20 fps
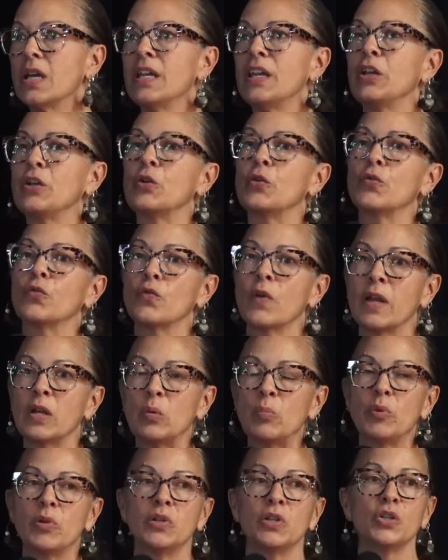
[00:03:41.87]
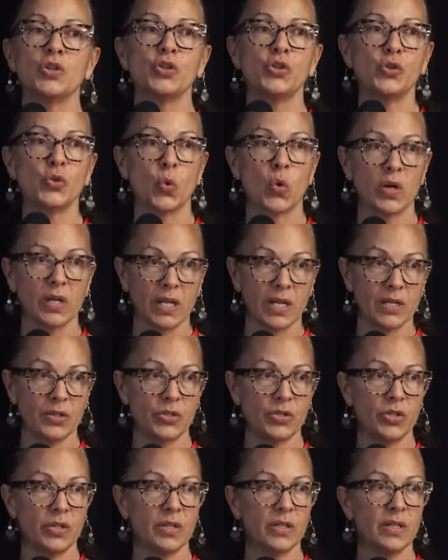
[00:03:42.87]
An incredible
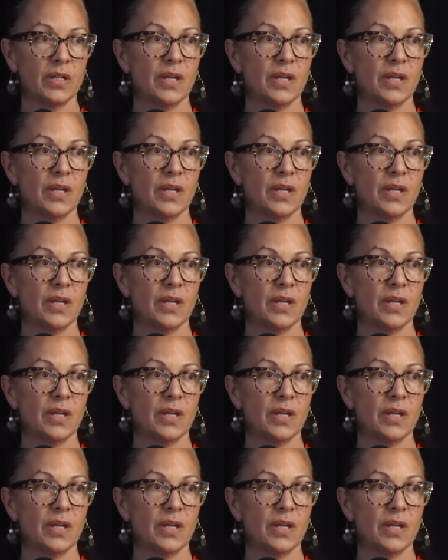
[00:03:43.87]
shortage